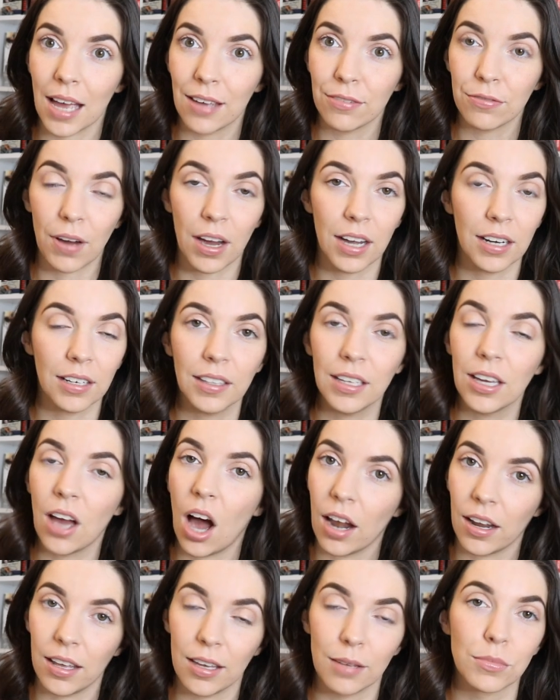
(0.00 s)
I finally
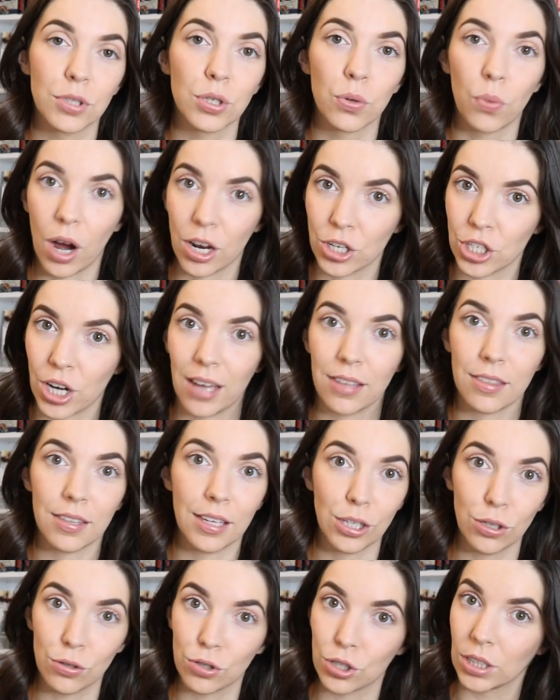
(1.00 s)
got him to watch I
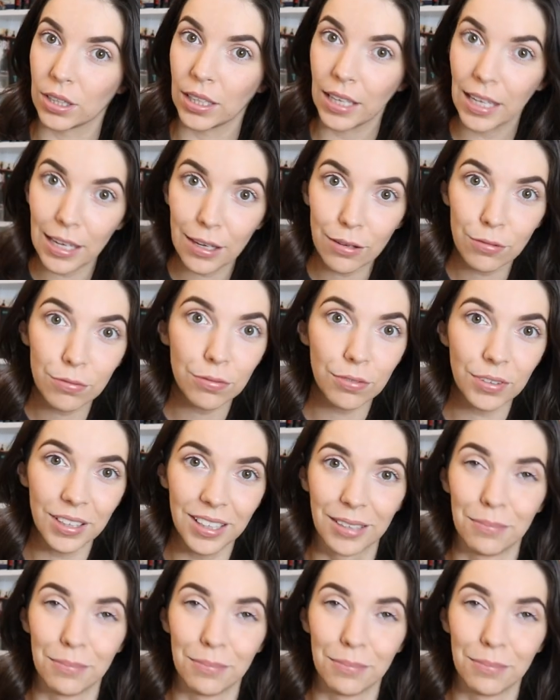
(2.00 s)
Think You Should Leave,